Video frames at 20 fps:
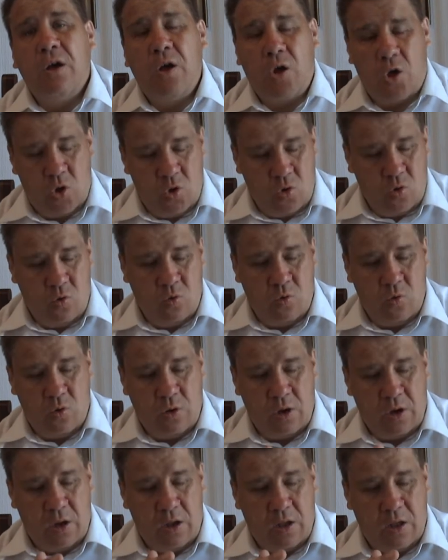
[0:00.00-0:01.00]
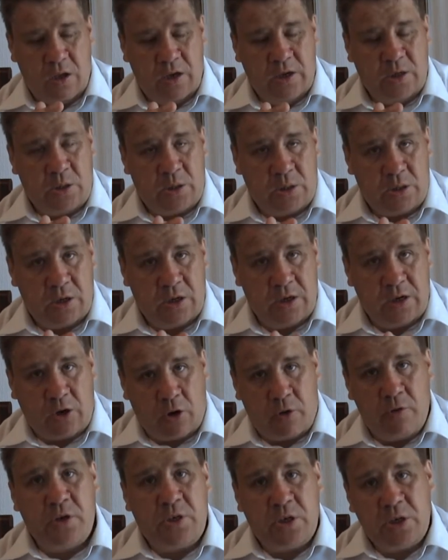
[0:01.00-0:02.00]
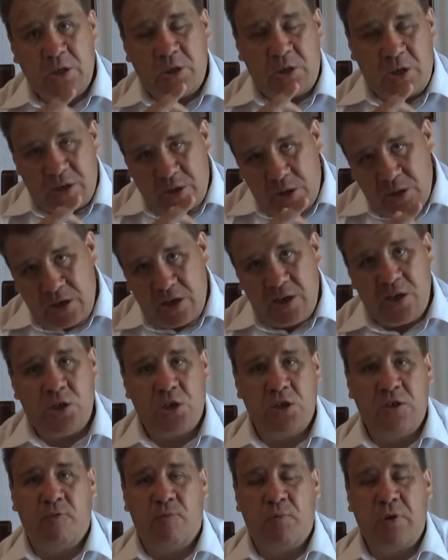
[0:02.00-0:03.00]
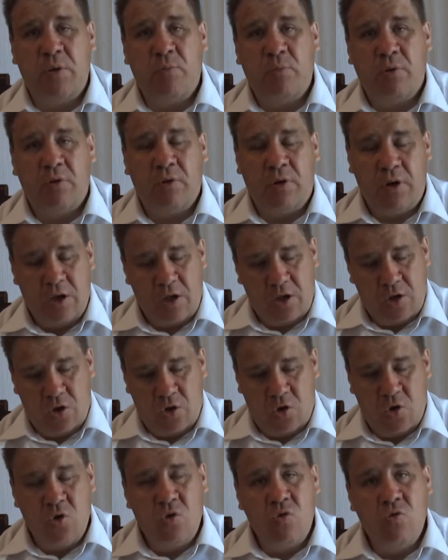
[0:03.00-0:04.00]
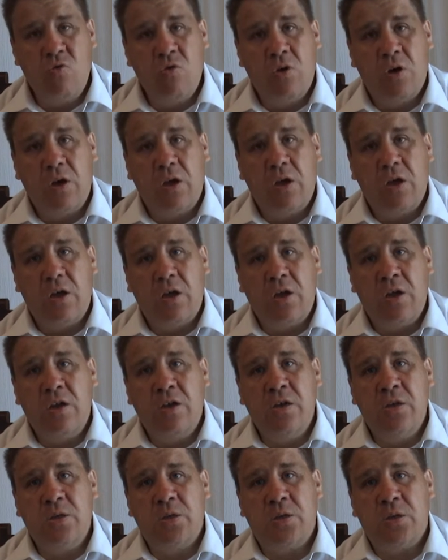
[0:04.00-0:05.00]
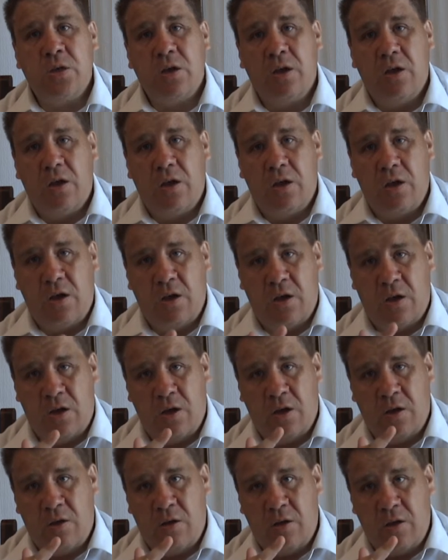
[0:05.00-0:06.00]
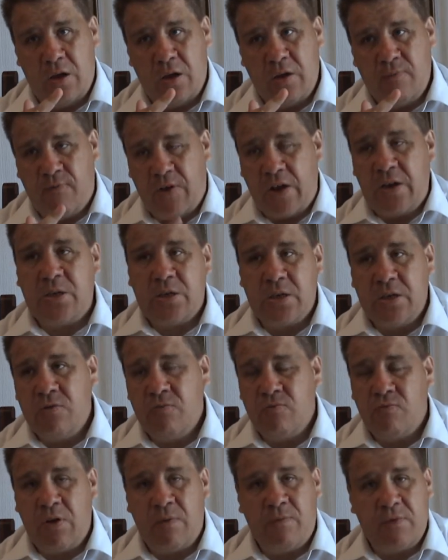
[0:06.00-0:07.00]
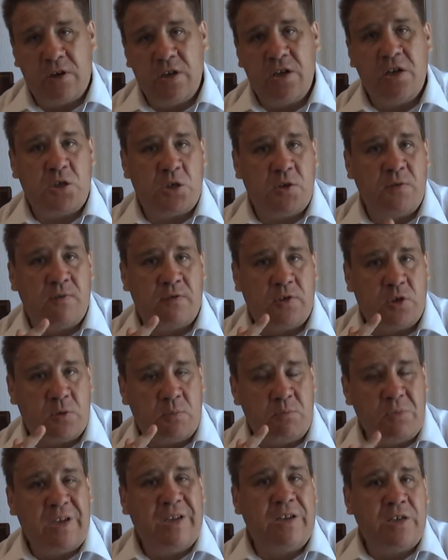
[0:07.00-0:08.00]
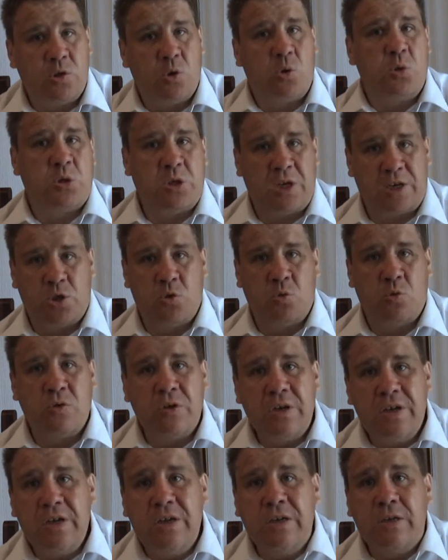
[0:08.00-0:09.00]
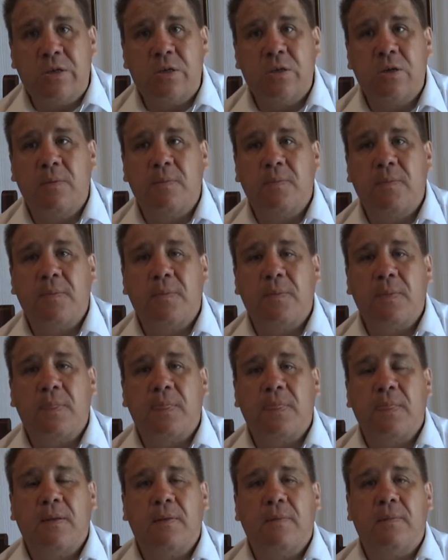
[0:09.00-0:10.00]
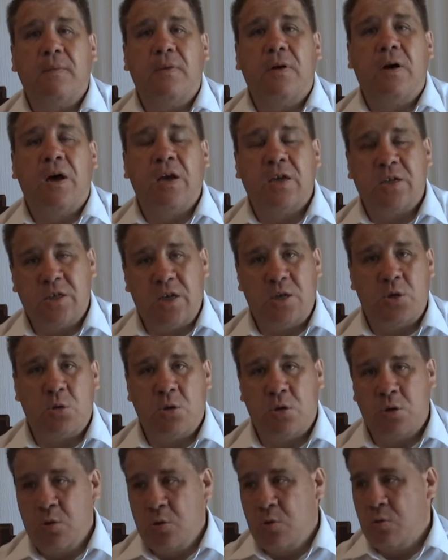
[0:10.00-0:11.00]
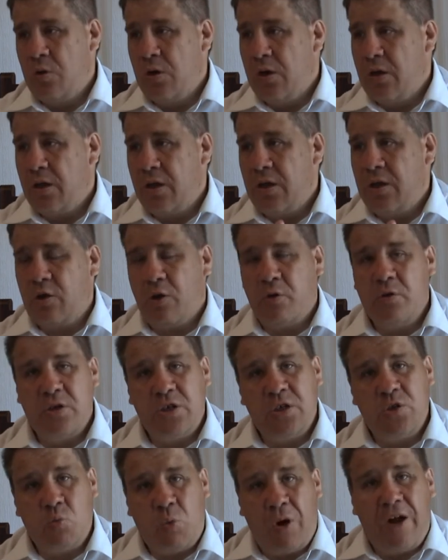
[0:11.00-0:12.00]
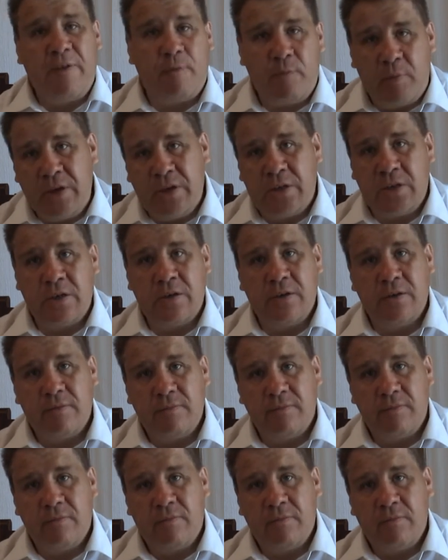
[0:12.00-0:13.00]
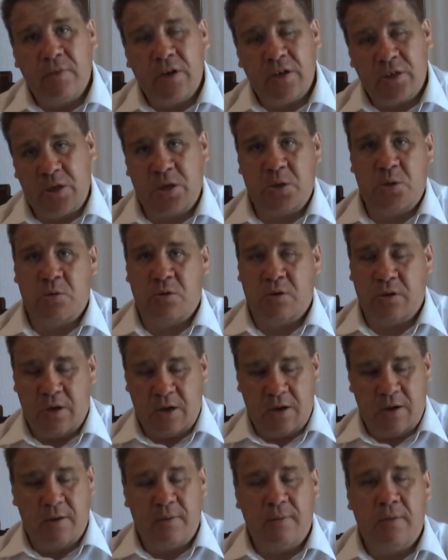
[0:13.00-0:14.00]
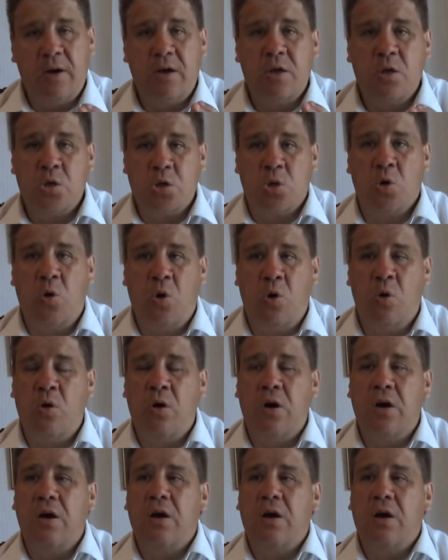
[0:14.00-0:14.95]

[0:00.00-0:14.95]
who is encouraging assassination of people, who is uh, inventing revelation to meet his own sexual needs etc., who encourages wife beating, etc. Yeah? So,